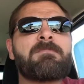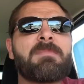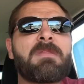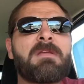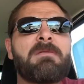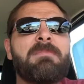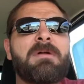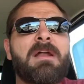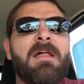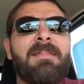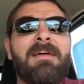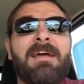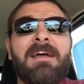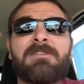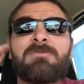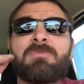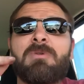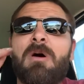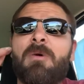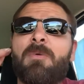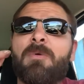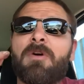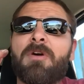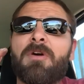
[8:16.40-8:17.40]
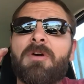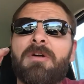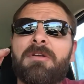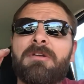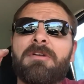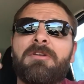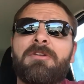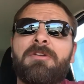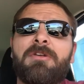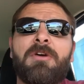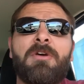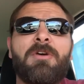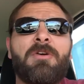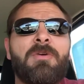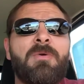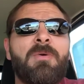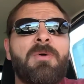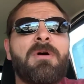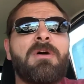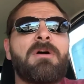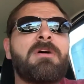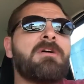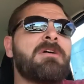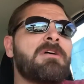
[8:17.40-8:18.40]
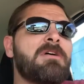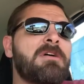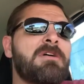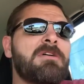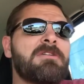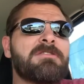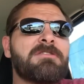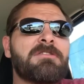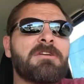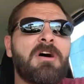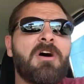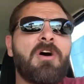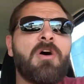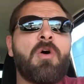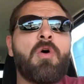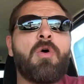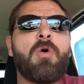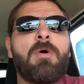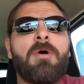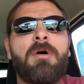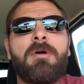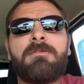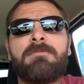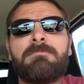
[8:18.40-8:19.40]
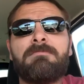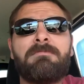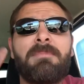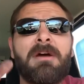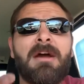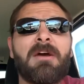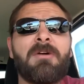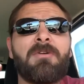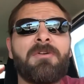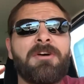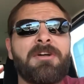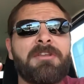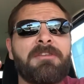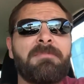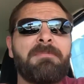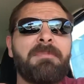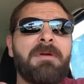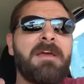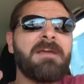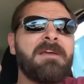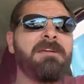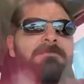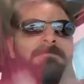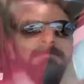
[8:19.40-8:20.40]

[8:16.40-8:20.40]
I think that's what we're going to do. So bear with me,